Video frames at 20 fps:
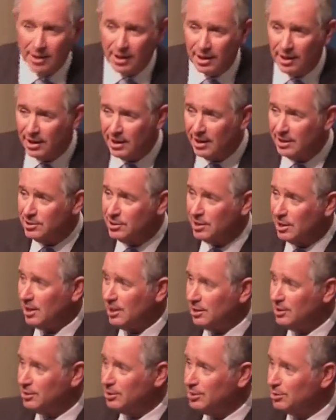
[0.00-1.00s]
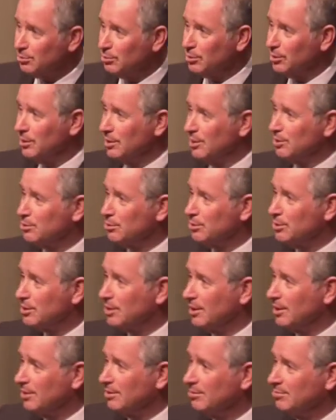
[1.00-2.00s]
Uh, education is really
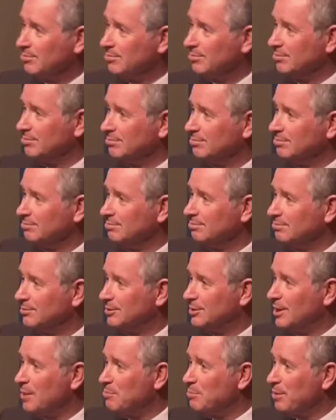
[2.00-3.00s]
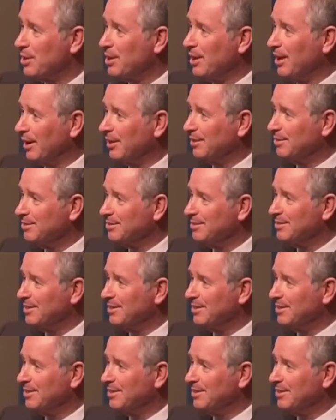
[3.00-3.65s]
interesting type of thing.